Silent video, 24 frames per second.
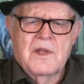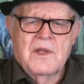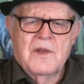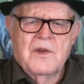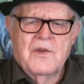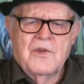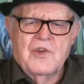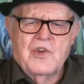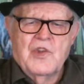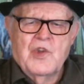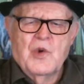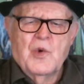
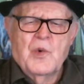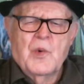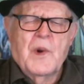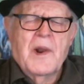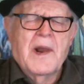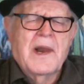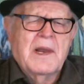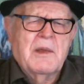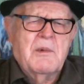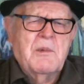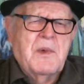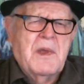
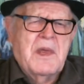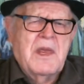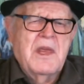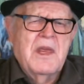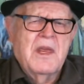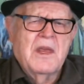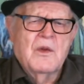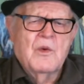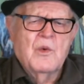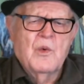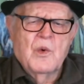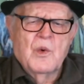
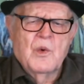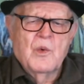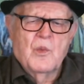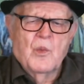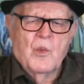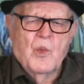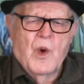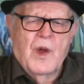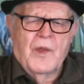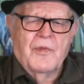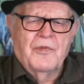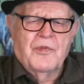Deuteronomy
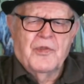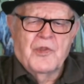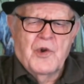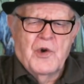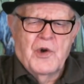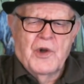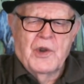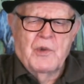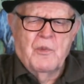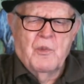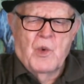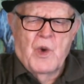
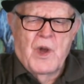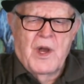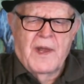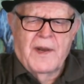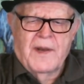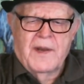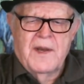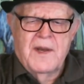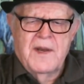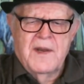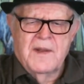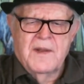
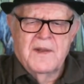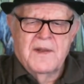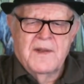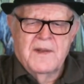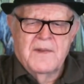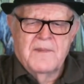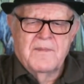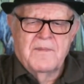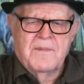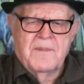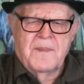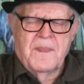131
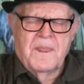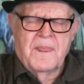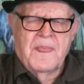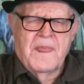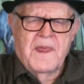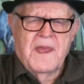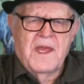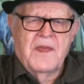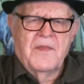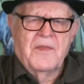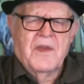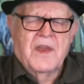
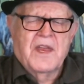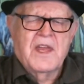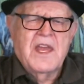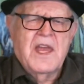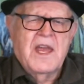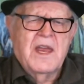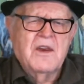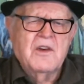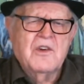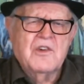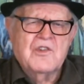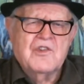in the
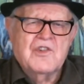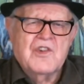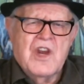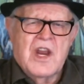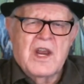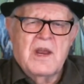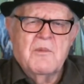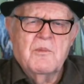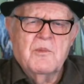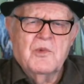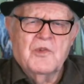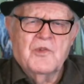King
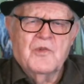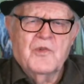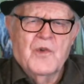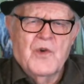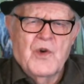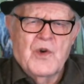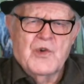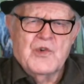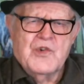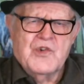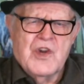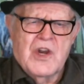James
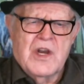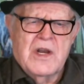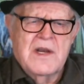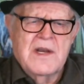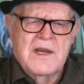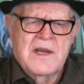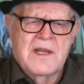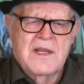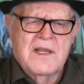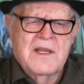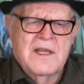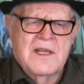
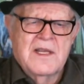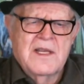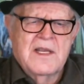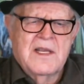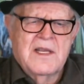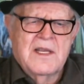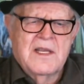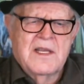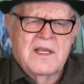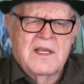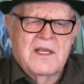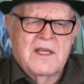Version
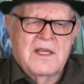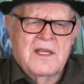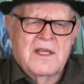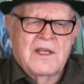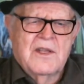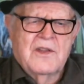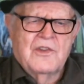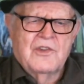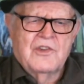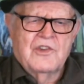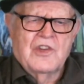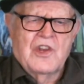
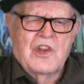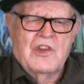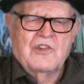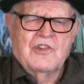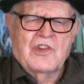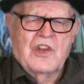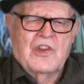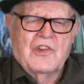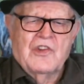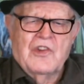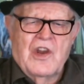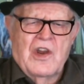says,
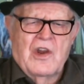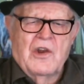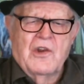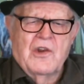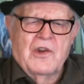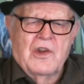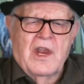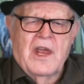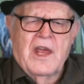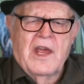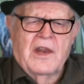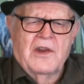
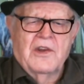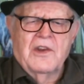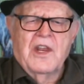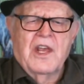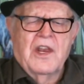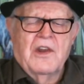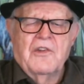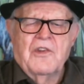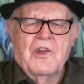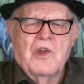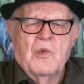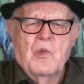and
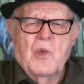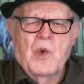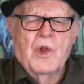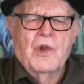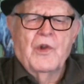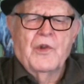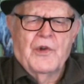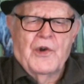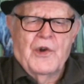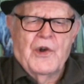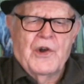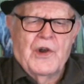in the
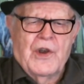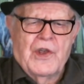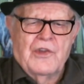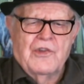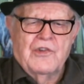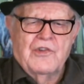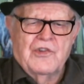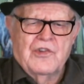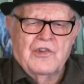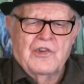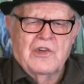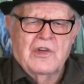
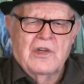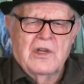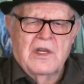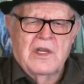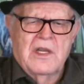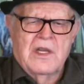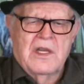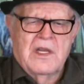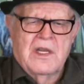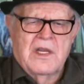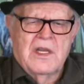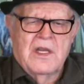wilderness
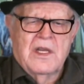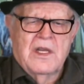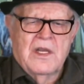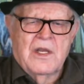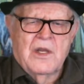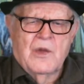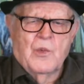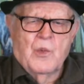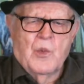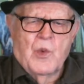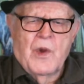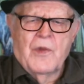
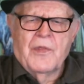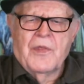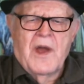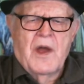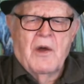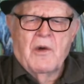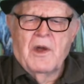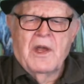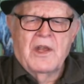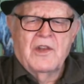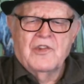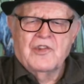where
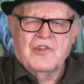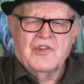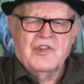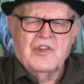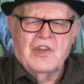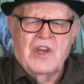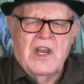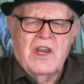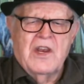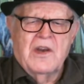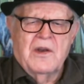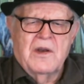thou hast
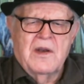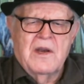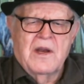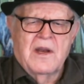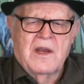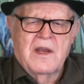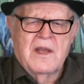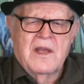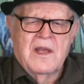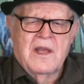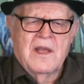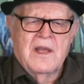seen
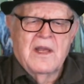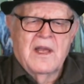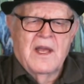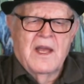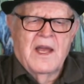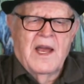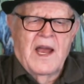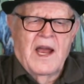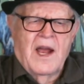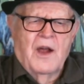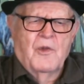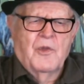
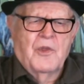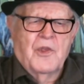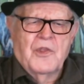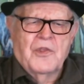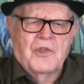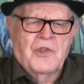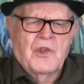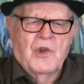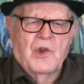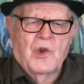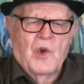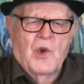how that
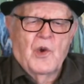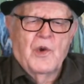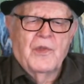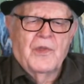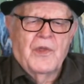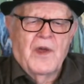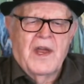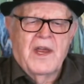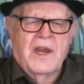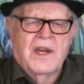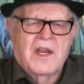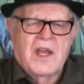the Lord
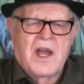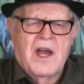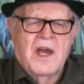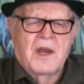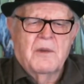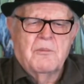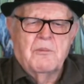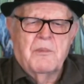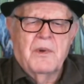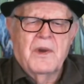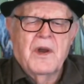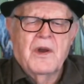thy
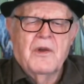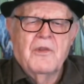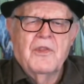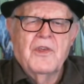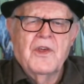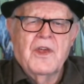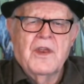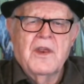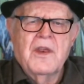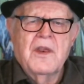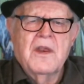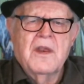God bare
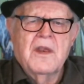thee,